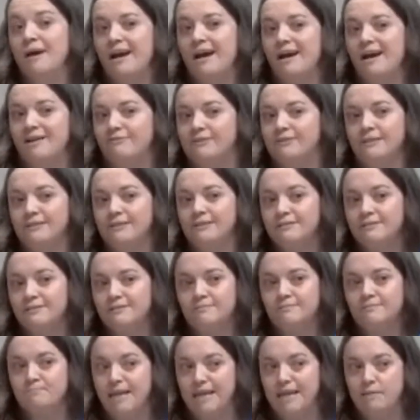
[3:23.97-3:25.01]

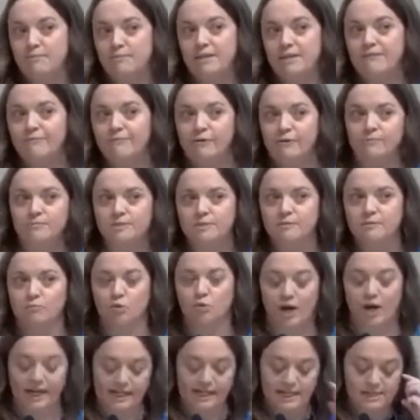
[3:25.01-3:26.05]
evidence, maybe from some
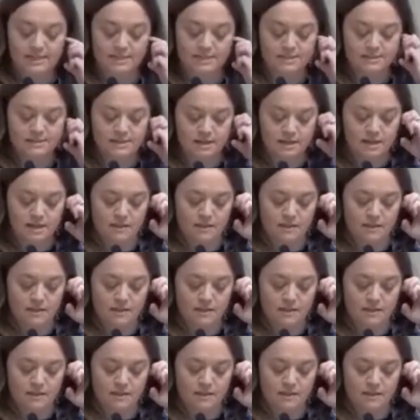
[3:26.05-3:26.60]
writings,